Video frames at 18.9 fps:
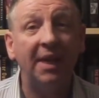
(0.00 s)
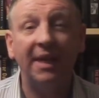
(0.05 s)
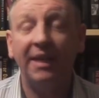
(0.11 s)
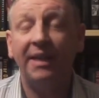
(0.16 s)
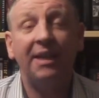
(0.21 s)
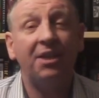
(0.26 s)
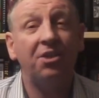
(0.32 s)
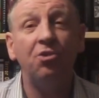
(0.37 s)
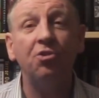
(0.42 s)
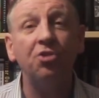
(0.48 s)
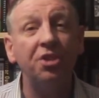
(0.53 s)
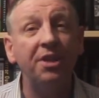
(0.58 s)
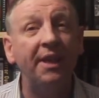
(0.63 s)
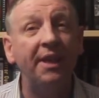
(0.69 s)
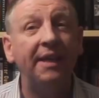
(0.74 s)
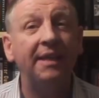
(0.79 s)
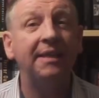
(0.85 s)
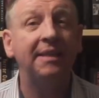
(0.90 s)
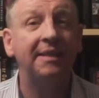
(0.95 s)
It
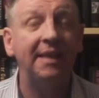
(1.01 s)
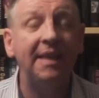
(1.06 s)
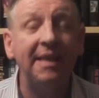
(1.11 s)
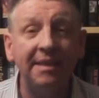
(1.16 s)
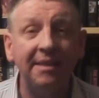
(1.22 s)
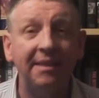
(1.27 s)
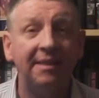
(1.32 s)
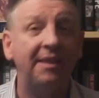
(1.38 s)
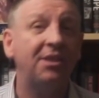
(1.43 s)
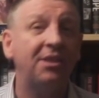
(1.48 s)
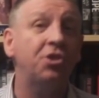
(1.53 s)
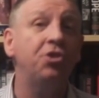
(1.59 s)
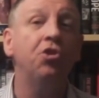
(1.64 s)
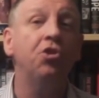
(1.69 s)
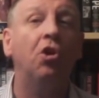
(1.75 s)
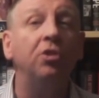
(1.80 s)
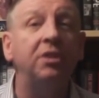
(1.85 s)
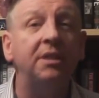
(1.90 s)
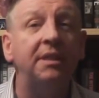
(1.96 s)
doesn't exist, it's
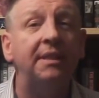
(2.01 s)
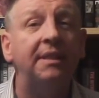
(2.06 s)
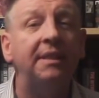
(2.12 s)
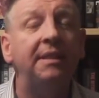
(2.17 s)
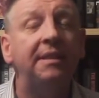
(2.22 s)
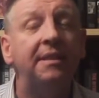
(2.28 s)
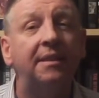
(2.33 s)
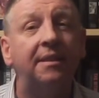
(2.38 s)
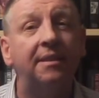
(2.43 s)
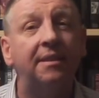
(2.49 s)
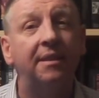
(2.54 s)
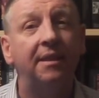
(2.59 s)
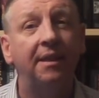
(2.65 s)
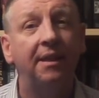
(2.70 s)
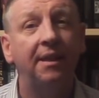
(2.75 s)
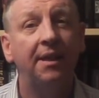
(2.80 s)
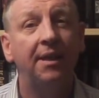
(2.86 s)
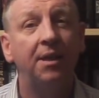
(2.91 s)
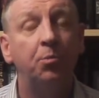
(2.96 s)
nonsense.
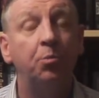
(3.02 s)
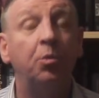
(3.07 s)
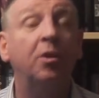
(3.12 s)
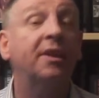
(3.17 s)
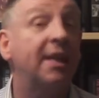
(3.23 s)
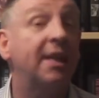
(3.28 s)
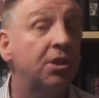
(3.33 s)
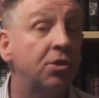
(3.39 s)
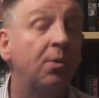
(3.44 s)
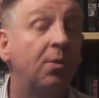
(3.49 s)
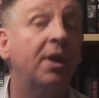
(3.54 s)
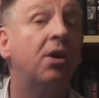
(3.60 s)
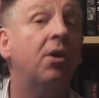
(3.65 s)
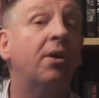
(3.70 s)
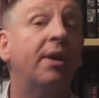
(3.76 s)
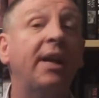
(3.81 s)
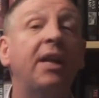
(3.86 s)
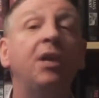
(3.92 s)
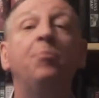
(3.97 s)
But that's why
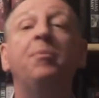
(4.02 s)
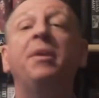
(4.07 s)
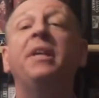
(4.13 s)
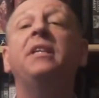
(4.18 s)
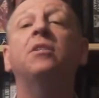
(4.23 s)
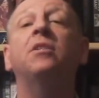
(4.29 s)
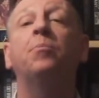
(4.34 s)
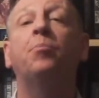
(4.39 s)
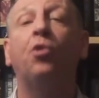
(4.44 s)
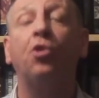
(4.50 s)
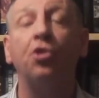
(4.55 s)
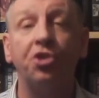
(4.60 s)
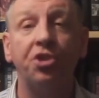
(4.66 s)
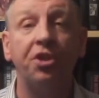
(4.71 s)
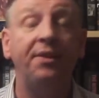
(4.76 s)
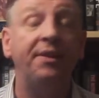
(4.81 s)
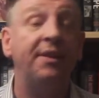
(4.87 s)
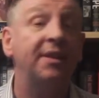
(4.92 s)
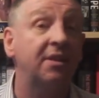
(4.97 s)
our enemies are
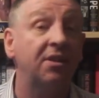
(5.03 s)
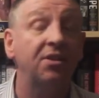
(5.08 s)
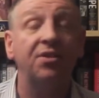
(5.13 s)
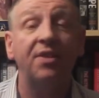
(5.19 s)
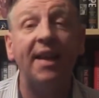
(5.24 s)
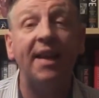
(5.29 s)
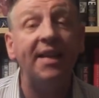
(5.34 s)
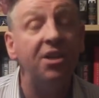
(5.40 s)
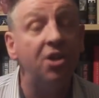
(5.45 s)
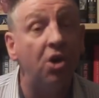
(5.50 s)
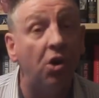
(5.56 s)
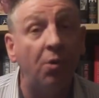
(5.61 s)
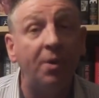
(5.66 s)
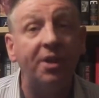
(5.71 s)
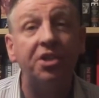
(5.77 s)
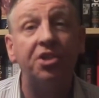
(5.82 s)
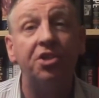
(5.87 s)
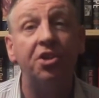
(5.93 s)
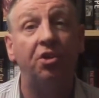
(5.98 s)
pushing this, because they
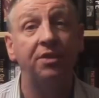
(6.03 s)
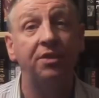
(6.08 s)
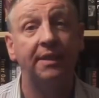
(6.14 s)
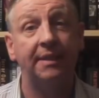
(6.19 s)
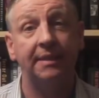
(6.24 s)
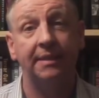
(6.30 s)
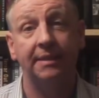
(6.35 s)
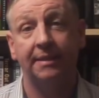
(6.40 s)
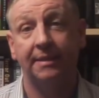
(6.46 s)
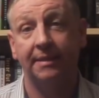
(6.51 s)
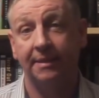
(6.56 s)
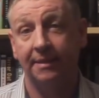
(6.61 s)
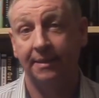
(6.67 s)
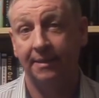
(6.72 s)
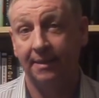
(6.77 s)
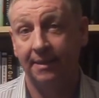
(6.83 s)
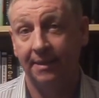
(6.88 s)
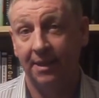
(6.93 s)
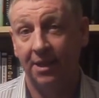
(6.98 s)
know it's nonsense.
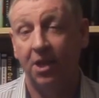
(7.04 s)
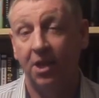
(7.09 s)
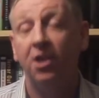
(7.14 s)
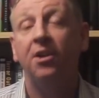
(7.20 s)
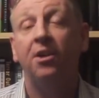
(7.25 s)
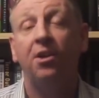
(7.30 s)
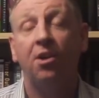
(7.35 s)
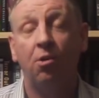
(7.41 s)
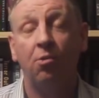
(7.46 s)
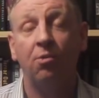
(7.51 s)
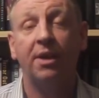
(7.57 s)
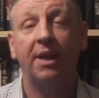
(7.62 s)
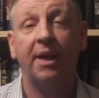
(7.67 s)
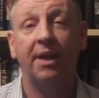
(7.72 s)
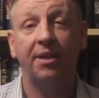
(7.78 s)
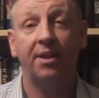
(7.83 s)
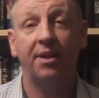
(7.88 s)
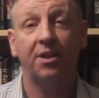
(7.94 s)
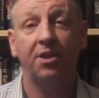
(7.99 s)

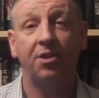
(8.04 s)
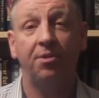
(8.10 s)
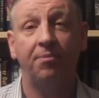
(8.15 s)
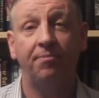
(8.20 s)
Okay, thank